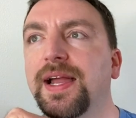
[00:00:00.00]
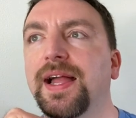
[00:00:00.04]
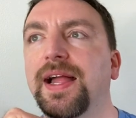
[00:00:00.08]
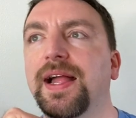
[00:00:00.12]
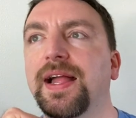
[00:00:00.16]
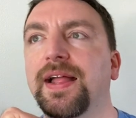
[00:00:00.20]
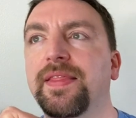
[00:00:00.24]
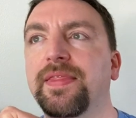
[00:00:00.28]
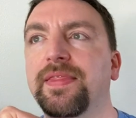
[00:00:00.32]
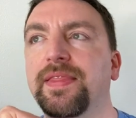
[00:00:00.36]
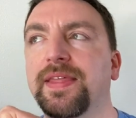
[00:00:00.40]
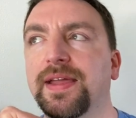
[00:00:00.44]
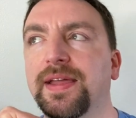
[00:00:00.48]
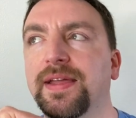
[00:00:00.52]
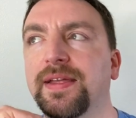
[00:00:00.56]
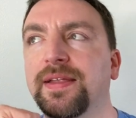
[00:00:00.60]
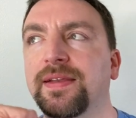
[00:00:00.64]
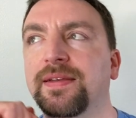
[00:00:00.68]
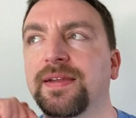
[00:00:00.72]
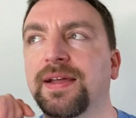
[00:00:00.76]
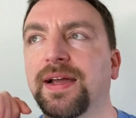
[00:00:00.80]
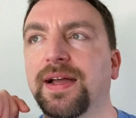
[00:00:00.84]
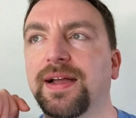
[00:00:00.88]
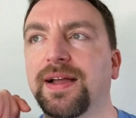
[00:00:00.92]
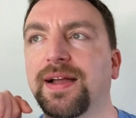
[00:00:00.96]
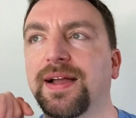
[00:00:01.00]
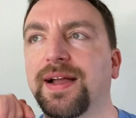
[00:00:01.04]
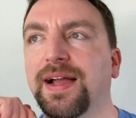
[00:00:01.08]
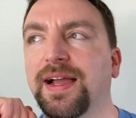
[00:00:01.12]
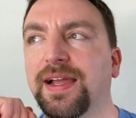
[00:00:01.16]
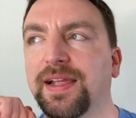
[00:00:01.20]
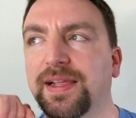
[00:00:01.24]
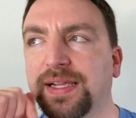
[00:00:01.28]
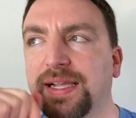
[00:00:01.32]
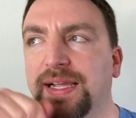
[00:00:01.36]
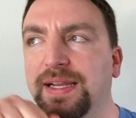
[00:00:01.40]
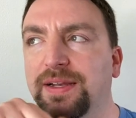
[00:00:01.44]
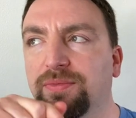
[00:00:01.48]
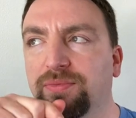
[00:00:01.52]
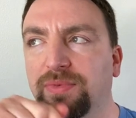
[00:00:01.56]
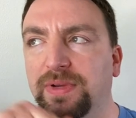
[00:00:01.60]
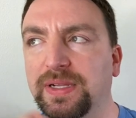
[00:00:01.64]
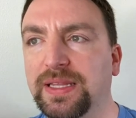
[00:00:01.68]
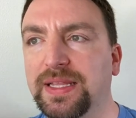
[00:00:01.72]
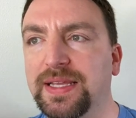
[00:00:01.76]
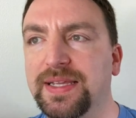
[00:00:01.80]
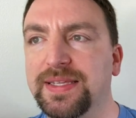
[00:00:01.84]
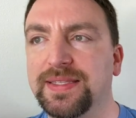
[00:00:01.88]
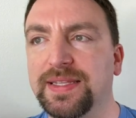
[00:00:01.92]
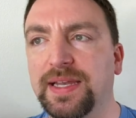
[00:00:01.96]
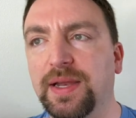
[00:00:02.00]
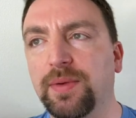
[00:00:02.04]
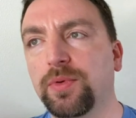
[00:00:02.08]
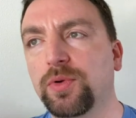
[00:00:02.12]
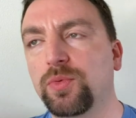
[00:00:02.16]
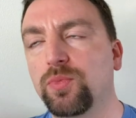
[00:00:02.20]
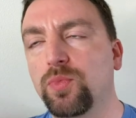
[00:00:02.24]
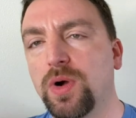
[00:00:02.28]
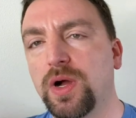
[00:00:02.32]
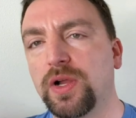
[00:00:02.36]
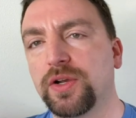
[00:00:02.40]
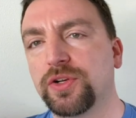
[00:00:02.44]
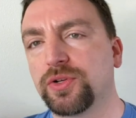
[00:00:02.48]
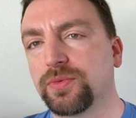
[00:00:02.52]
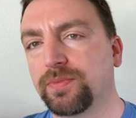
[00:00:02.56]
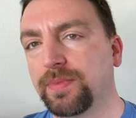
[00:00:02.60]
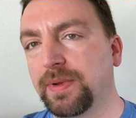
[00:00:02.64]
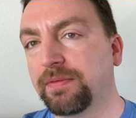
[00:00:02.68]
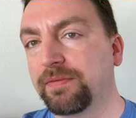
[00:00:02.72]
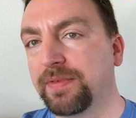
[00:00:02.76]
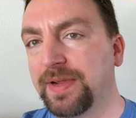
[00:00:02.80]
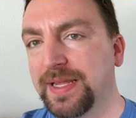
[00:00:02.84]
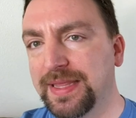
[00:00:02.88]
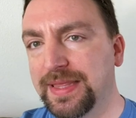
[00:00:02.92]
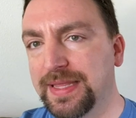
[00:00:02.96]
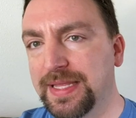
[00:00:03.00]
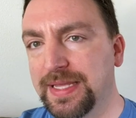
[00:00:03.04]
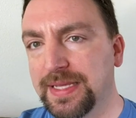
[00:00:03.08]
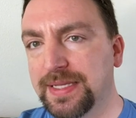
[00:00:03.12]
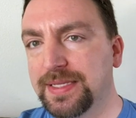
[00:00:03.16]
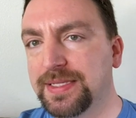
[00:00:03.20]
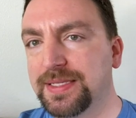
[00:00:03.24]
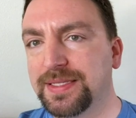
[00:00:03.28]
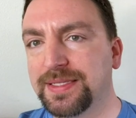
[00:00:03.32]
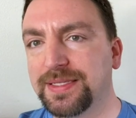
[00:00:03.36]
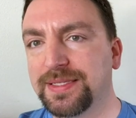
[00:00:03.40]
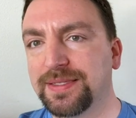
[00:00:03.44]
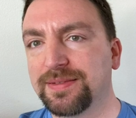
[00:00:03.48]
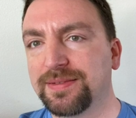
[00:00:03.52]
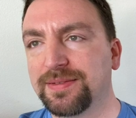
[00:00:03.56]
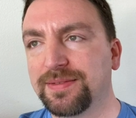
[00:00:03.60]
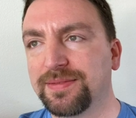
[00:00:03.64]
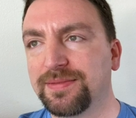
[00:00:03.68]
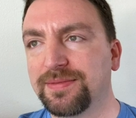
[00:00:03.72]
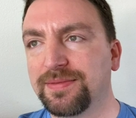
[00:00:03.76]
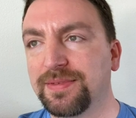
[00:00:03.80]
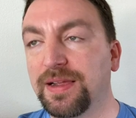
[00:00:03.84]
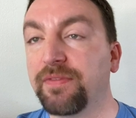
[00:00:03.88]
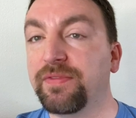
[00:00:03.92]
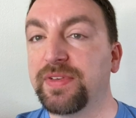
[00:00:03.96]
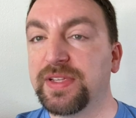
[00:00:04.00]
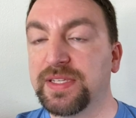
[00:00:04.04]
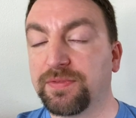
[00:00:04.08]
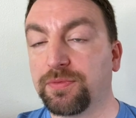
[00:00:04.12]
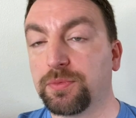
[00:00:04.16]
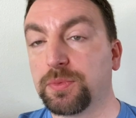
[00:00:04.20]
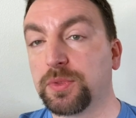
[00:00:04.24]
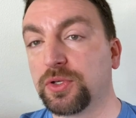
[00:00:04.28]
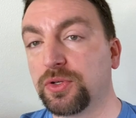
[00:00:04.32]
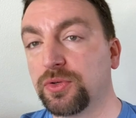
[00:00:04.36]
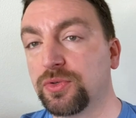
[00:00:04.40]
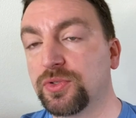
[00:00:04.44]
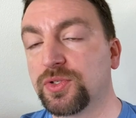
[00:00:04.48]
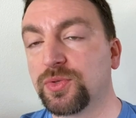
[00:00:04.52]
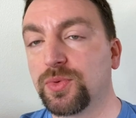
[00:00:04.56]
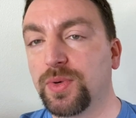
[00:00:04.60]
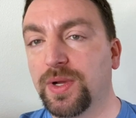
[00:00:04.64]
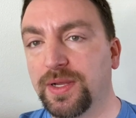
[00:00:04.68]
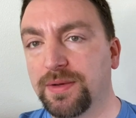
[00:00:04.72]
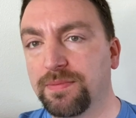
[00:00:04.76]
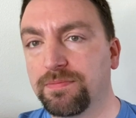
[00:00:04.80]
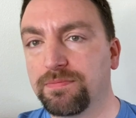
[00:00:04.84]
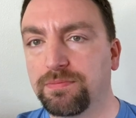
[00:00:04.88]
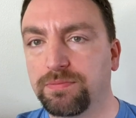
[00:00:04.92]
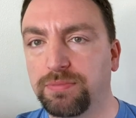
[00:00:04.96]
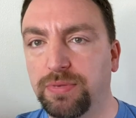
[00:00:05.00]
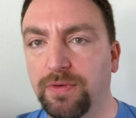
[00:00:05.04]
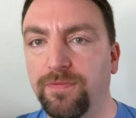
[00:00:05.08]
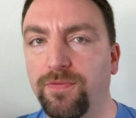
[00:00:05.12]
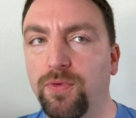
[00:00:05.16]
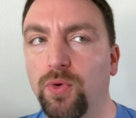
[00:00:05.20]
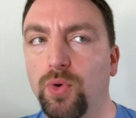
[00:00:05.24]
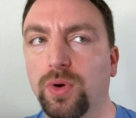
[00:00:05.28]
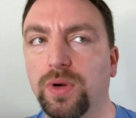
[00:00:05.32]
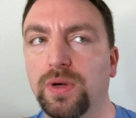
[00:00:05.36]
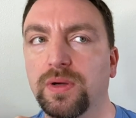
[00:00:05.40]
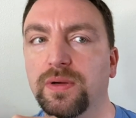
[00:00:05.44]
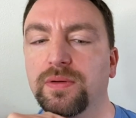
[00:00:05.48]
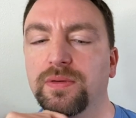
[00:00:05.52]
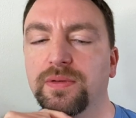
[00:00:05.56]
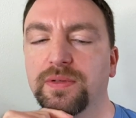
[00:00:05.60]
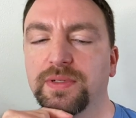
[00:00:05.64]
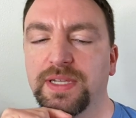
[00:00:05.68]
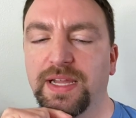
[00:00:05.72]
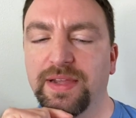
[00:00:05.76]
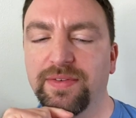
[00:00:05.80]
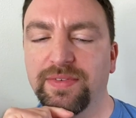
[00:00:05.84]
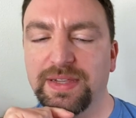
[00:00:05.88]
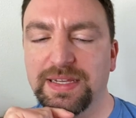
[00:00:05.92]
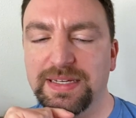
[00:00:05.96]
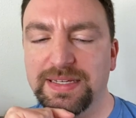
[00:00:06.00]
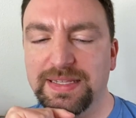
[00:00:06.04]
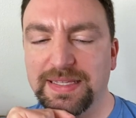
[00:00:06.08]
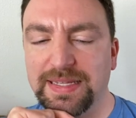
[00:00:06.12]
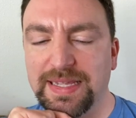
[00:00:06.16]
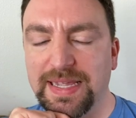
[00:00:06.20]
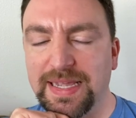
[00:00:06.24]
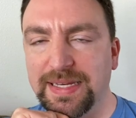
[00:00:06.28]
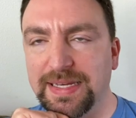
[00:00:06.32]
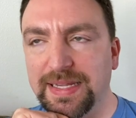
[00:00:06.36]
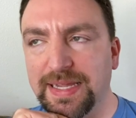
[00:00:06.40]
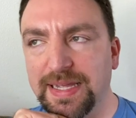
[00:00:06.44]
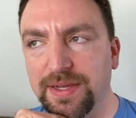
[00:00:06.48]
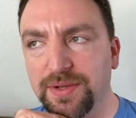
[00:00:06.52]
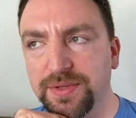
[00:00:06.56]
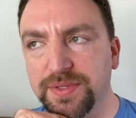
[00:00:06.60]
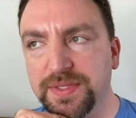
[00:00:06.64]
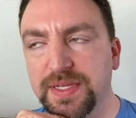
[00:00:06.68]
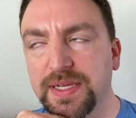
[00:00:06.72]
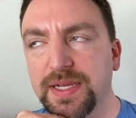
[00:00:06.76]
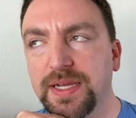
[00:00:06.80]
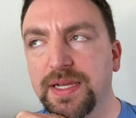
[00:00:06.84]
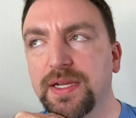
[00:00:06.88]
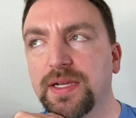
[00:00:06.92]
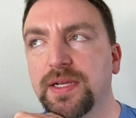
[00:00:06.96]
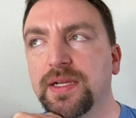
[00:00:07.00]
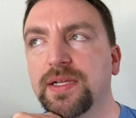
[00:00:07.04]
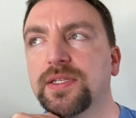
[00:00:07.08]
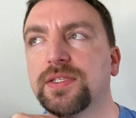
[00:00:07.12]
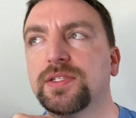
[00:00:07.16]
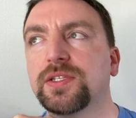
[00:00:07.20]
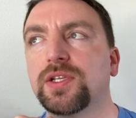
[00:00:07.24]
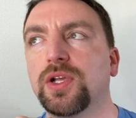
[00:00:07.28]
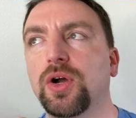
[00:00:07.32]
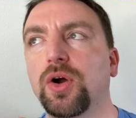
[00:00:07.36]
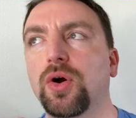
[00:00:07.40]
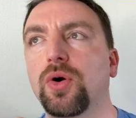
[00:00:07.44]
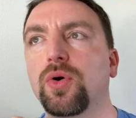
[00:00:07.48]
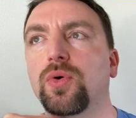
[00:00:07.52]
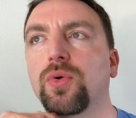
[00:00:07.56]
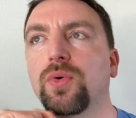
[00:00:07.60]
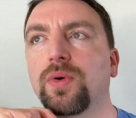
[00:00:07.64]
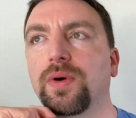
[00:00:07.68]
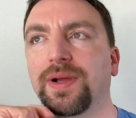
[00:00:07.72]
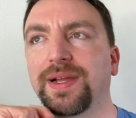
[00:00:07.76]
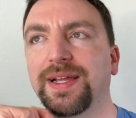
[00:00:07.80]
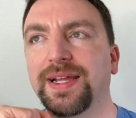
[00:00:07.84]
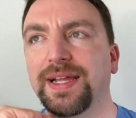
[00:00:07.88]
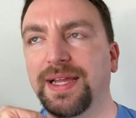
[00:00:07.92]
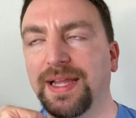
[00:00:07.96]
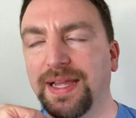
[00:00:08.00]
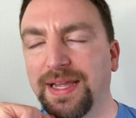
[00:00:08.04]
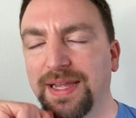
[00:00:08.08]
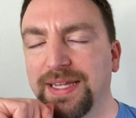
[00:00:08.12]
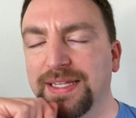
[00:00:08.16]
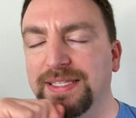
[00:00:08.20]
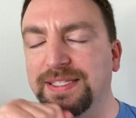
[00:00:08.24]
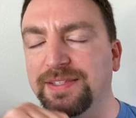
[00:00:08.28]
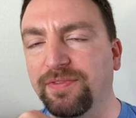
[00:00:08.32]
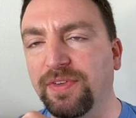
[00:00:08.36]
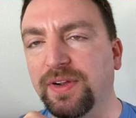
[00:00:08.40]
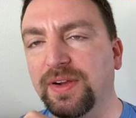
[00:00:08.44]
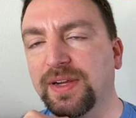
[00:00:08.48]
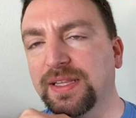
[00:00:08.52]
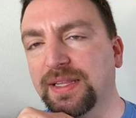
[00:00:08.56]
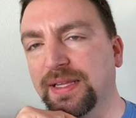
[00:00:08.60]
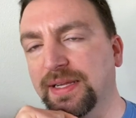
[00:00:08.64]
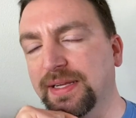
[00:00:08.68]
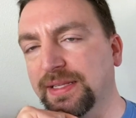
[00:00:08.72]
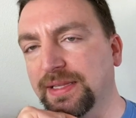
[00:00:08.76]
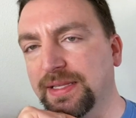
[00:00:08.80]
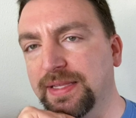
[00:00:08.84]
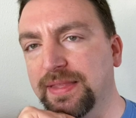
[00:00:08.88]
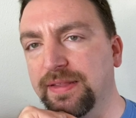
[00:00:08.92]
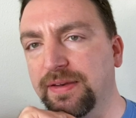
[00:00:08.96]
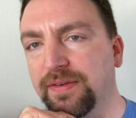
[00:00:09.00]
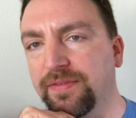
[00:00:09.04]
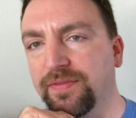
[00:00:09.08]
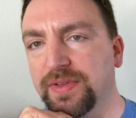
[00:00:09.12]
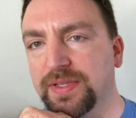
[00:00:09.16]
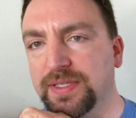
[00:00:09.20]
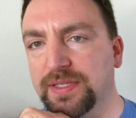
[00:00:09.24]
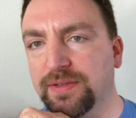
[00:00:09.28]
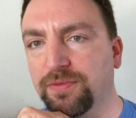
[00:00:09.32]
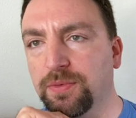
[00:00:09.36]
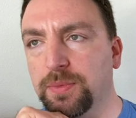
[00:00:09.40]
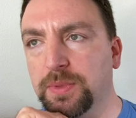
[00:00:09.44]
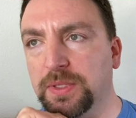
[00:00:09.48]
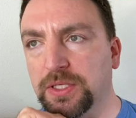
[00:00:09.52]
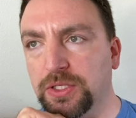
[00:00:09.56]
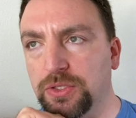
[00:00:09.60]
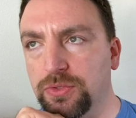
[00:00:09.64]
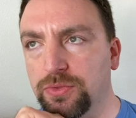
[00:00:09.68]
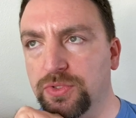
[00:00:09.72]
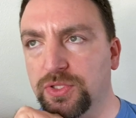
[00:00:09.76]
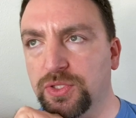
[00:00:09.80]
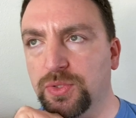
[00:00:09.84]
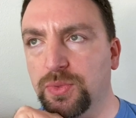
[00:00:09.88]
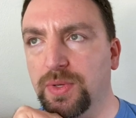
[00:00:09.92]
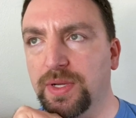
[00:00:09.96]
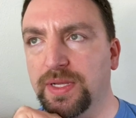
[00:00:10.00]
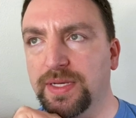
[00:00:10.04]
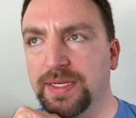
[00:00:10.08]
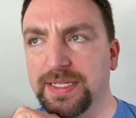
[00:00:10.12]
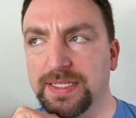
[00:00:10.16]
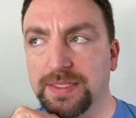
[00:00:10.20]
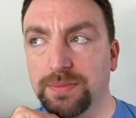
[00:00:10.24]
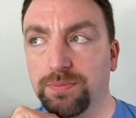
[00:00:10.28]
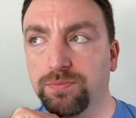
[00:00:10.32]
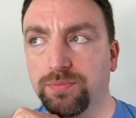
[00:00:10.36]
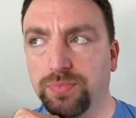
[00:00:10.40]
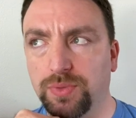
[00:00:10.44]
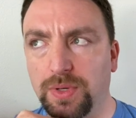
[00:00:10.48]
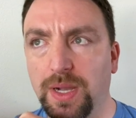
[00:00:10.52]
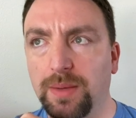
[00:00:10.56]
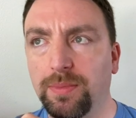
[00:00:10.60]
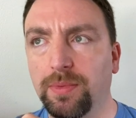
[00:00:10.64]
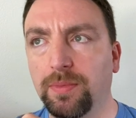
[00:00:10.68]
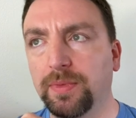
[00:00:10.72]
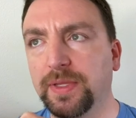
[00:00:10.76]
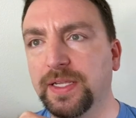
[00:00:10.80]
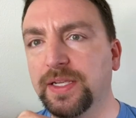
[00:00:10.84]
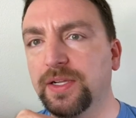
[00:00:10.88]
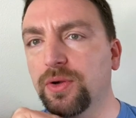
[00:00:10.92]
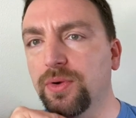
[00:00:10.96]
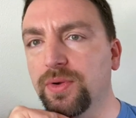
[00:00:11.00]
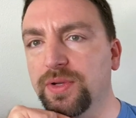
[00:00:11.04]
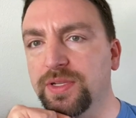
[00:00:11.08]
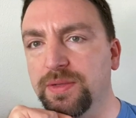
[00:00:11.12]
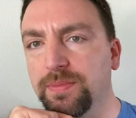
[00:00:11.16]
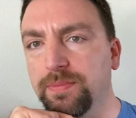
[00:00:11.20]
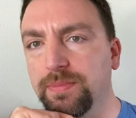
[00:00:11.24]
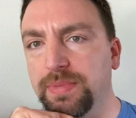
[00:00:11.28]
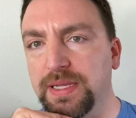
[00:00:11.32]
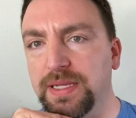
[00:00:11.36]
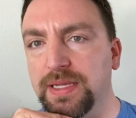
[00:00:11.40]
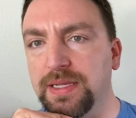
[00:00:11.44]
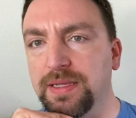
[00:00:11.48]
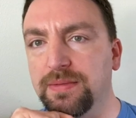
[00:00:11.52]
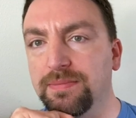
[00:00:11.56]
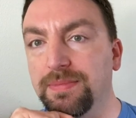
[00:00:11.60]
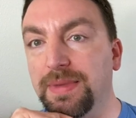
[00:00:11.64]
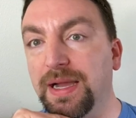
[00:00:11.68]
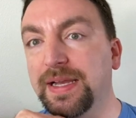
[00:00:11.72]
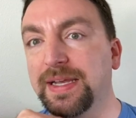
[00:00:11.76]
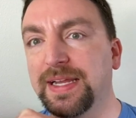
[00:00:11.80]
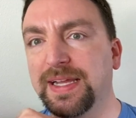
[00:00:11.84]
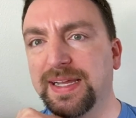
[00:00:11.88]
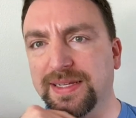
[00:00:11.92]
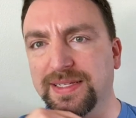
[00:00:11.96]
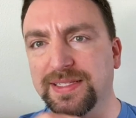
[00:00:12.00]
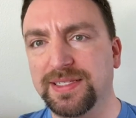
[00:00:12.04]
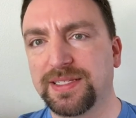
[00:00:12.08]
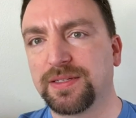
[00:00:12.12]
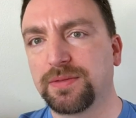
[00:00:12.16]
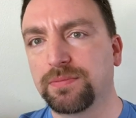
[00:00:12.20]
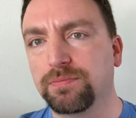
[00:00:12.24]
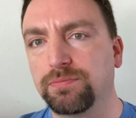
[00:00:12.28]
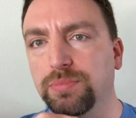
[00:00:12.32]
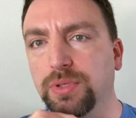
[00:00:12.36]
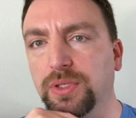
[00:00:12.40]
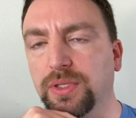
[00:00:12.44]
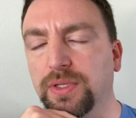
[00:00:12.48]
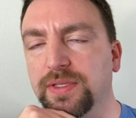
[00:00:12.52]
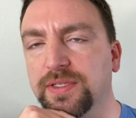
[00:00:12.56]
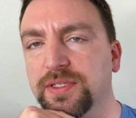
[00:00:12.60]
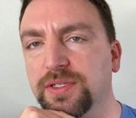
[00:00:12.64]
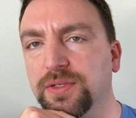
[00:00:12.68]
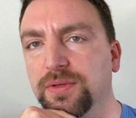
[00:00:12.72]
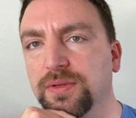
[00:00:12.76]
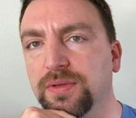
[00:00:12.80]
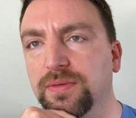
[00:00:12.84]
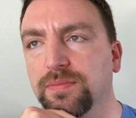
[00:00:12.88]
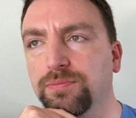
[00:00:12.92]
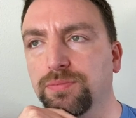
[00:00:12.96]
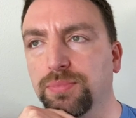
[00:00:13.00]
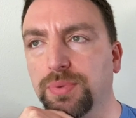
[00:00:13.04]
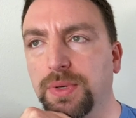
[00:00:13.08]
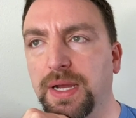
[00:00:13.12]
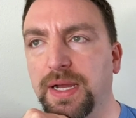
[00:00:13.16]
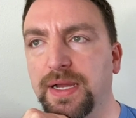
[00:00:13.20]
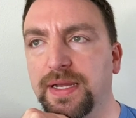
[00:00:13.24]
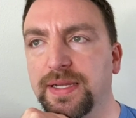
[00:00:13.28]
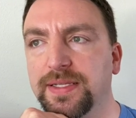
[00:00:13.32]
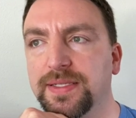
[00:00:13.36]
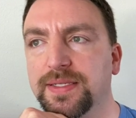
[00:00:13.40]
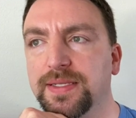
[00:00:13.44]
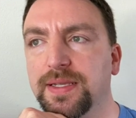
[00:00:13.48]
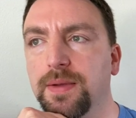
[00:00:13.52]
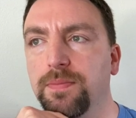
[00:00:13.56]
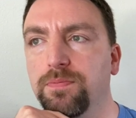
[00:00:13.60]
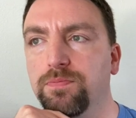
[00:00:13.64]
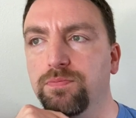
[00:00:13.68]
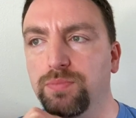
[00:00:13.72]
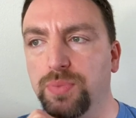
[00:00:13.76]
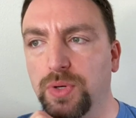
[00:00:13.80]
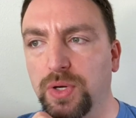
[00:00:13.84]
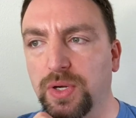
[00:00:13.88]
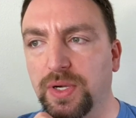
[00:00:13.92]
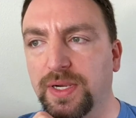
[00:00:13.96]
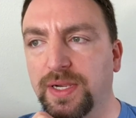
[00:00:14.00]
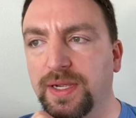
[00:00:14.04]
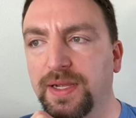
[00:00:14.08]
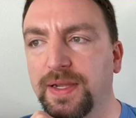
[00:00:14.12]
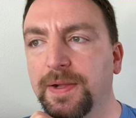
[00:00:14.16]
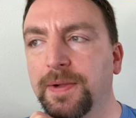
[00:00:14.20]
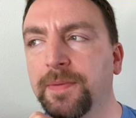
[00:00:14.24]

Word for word: and then I kind of realized that I would want to reread this A Visit from the Goon Squad before diving into the Candy House. So it's very likely that A Visit from the Goon Squad is probably going to be my next Pulitzer Prize book